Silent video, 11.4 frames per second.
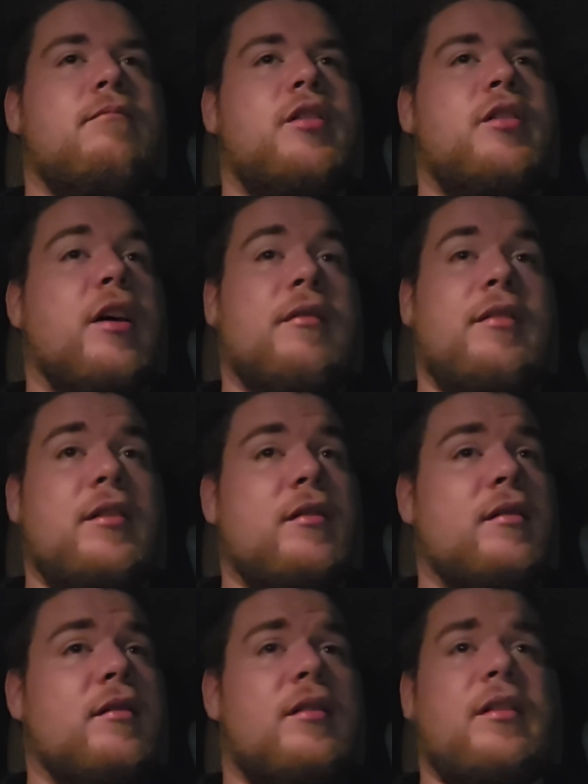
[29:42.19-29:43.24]

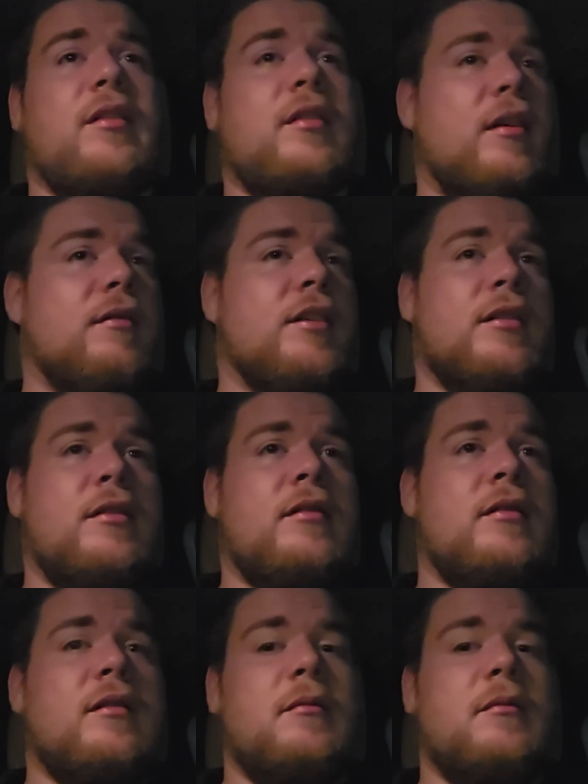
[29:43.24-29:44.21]
7, 6, 7.